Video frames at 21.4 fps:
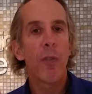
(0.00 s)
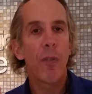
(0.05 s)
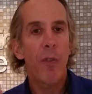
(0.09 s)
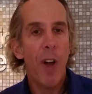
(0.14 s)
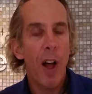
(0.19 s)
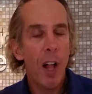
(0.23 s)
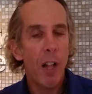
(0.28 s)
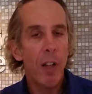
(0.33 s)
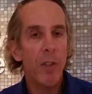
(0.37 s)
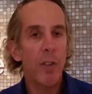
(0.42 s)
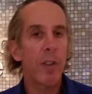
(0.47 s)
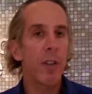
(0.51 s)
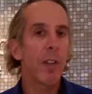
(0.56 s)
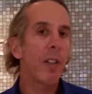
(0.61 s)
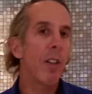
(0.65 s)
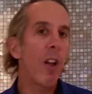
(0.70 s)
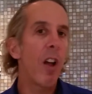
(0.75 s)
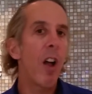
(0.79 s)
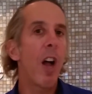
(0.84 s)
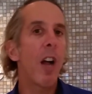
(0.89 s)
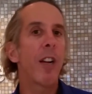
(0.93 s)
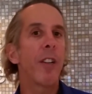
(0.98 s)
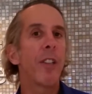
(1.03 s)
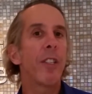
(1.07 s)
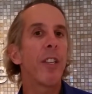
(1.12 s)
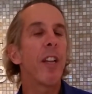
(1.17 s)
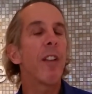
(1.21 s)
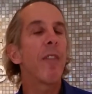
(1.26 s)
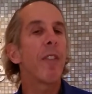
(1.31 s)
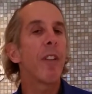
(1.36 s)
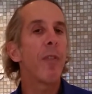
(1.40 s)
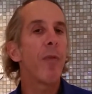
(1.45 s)
follow her along and see
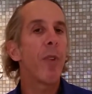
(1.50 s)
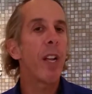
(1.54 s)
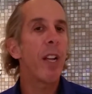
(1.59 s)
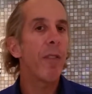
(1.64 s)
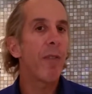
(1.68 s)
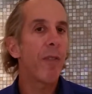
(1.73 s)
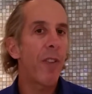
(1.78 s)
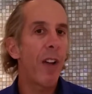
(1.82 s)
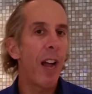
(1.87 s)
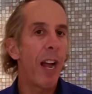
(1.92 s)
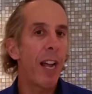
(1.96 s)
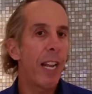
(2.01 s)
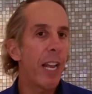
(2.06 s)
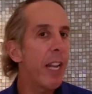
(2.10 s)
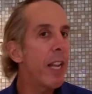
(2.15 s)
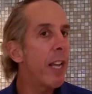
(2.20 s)
if we can find